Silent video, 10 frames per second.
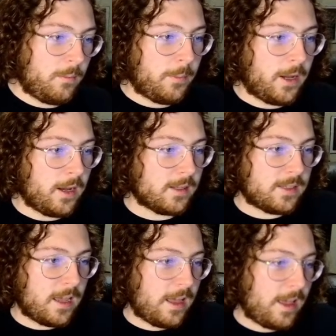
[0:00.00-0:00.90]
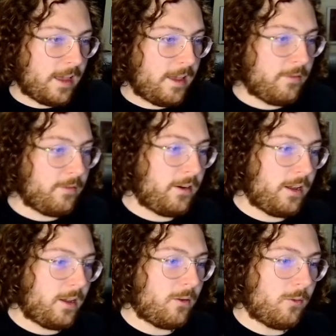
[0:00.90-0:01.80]
Boktai,
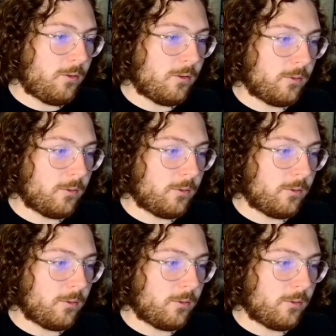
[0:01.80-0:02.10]
very cool.